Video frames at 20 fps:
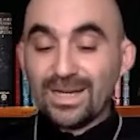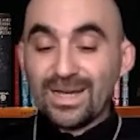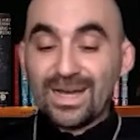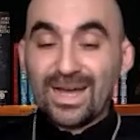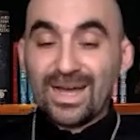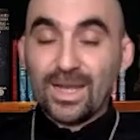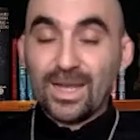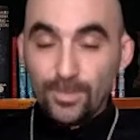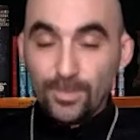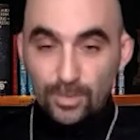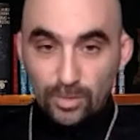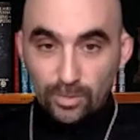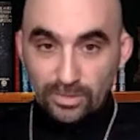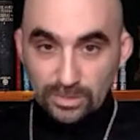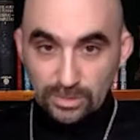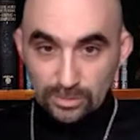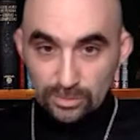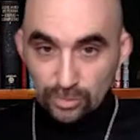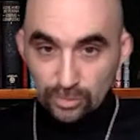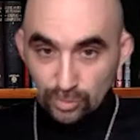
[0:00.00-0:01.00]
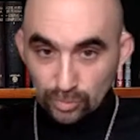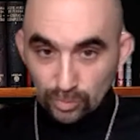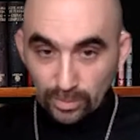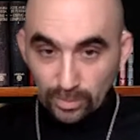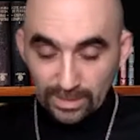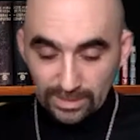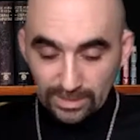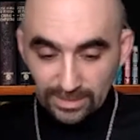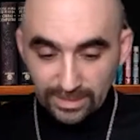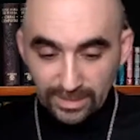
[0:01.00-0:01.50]
I'm going to do
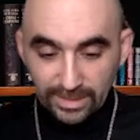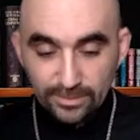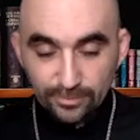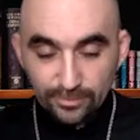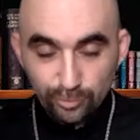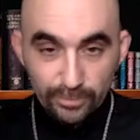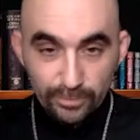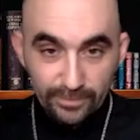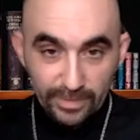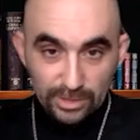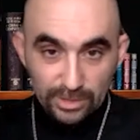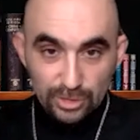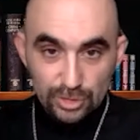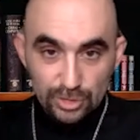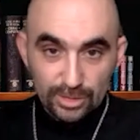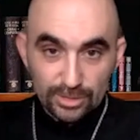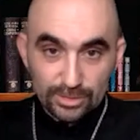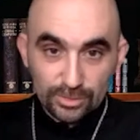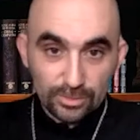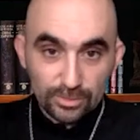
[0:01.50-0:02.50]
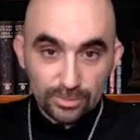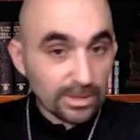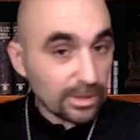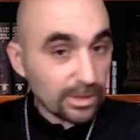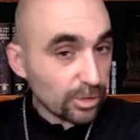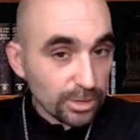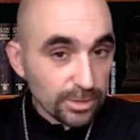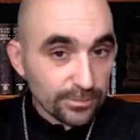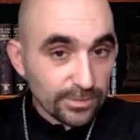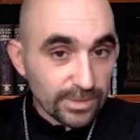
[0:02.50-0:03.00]
a lot of revenge on you. He
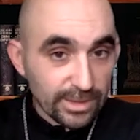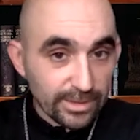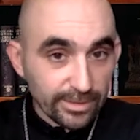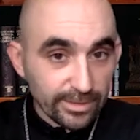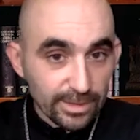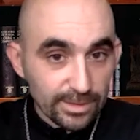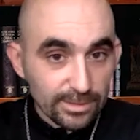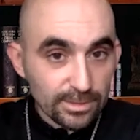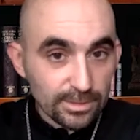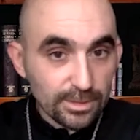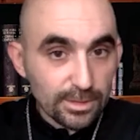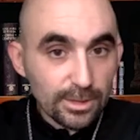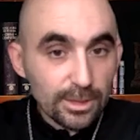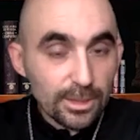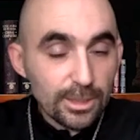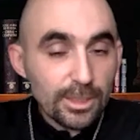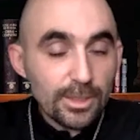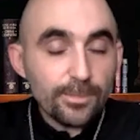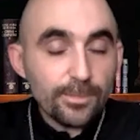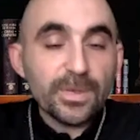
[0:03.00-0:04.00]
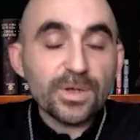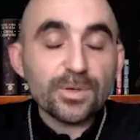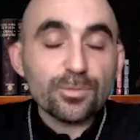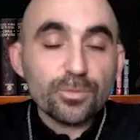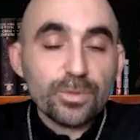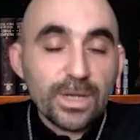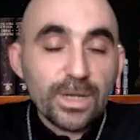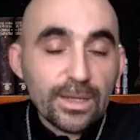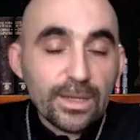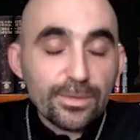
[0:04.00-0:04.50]
could have done that. But
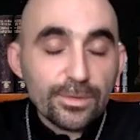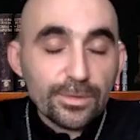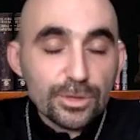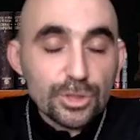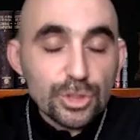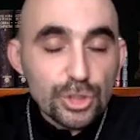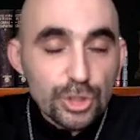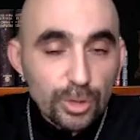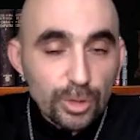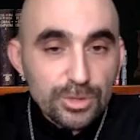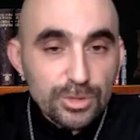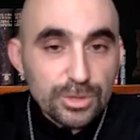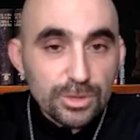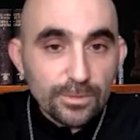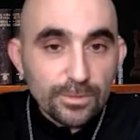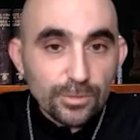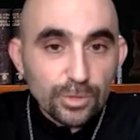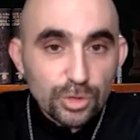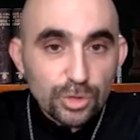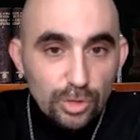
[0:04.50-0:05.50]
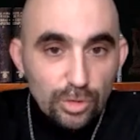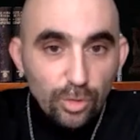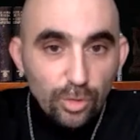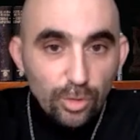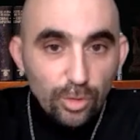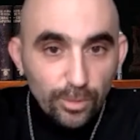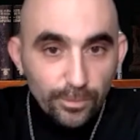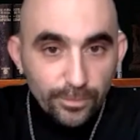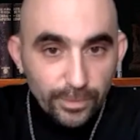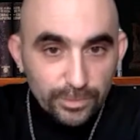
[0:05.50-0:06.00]
rather, Joseph took
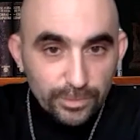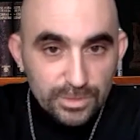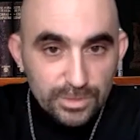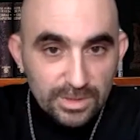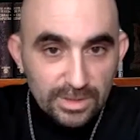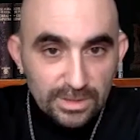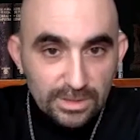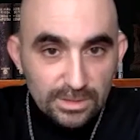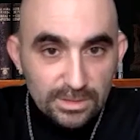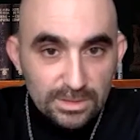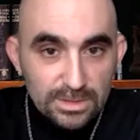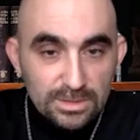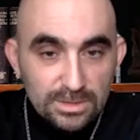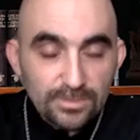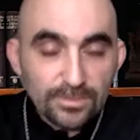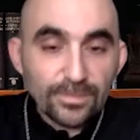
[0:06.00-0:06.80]
all of those things